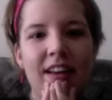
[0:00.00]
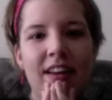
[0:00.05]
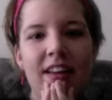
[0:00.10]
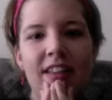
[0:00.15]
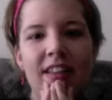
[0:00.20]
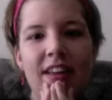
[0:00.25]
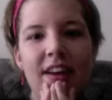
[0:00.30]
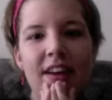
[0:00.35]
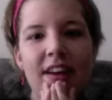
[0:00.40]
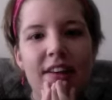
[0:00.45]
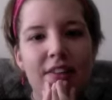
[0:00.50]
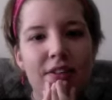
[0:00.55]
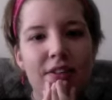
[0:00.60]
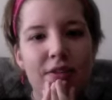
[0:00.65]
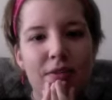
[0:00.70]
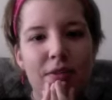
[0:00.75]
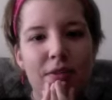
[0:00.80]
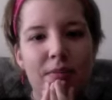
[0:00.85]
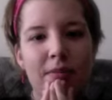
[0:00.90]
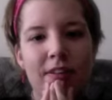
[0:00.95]
That isn't
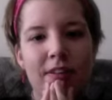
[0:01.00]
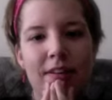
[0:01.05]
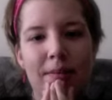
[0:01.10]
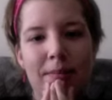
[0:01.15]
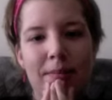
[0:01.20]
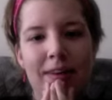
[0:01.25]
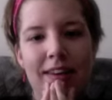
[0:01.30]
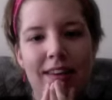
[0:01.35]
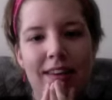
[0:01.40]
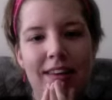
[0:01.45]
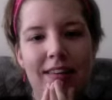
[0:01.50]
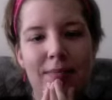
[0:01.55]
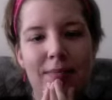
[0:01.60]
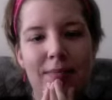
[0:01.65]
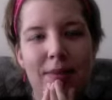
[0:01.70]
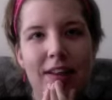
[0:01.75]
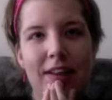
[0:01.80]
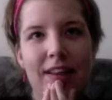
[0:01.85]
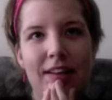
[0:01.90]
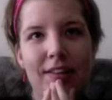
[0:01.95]
normally me. My
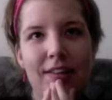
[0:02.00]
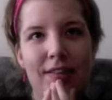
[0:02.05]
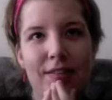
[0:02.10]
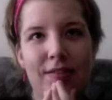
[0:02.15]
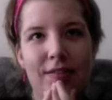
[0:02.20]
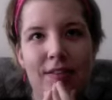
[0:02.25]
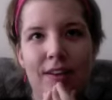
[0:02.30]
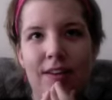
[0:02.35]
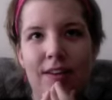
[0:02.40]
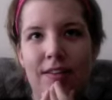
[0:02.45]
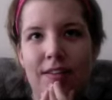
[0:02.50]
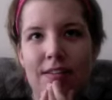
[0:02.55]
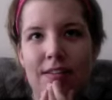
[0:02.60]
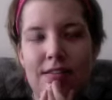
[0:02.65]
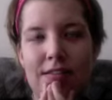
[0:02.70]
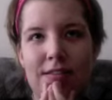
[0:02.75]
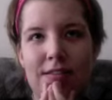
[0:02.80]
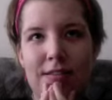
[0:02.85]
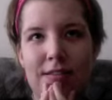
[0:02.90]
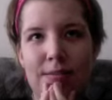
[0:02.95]
last two videos, I
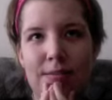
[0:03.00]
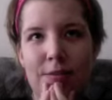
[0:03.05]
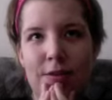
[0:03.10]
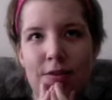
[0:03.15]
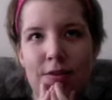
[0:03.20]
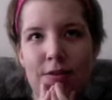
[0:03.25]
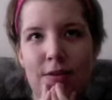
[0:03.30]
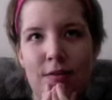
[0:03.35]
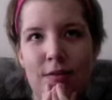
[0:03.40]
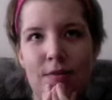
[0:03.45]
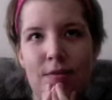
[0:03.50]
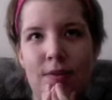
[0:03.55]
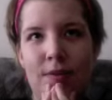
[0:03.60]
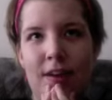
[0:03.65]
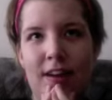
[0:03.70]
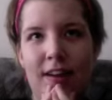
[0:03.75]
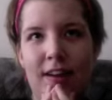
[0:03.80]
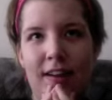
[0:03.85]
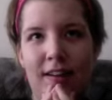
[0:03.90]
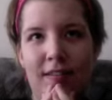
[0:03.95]
just seemed so
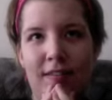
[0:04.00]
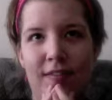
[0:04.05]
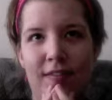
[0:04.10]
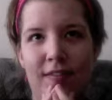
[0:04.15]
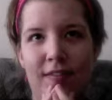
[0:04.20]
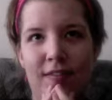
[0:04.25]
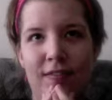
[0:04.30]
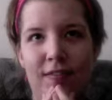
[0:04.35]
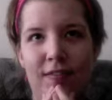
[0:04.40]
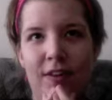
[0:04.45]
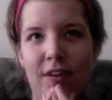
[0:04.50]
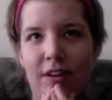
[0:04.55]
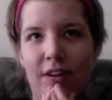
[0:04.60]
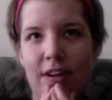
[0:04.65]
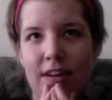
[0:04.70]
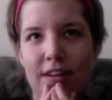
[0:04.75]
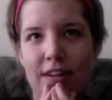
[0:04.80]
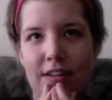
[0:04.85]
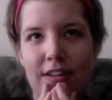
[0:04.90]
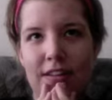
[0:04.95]
negative and
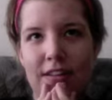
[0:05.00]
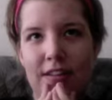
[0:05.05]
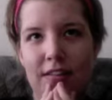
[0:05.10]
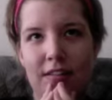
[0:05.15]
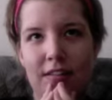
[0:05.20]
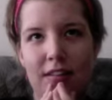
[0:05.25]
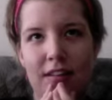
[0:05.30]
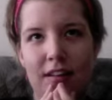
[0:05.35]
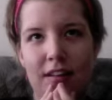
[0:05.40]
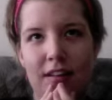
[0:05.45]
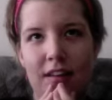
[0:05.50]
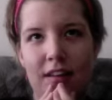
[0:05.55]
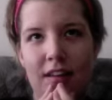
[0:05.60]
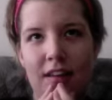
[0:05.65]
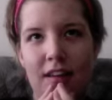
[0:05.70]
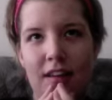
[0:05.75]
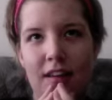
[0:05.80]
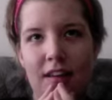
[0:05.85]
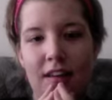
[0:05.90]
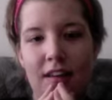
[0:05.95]
furious, and
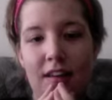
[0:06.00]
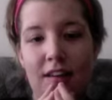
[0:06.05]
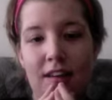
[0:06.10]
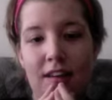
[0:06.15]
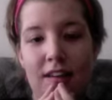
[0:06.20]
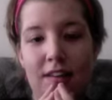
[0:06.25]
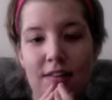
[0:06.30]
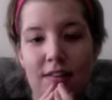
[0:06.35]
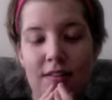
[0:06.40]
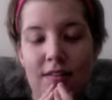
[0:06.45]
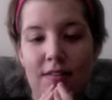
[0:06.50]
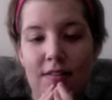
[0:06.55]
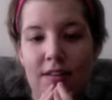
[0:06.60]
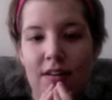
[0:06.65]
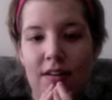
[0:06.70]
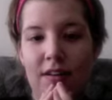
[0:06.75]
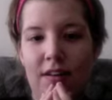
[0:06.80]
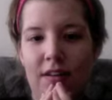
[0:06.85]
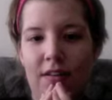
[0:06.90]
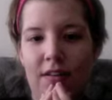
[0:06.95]
I just, you
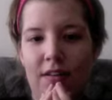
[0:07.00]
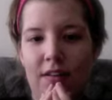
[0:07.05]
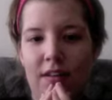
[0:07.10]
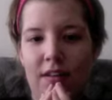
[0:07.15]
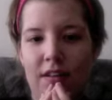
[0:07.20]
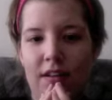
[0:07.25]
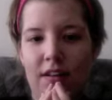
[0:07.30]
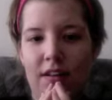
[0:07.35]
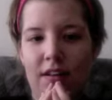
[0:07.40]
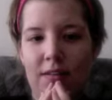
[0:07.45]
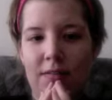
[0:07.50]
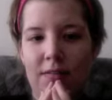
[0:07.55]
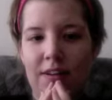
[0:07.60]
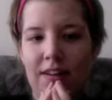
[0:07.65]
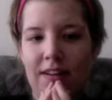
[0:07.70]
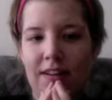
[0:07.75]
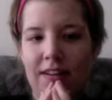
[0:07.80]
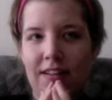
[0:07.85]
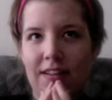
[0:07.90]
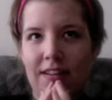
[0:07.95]
know, I
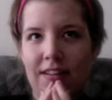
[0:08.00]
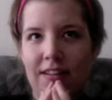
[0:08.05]
mean,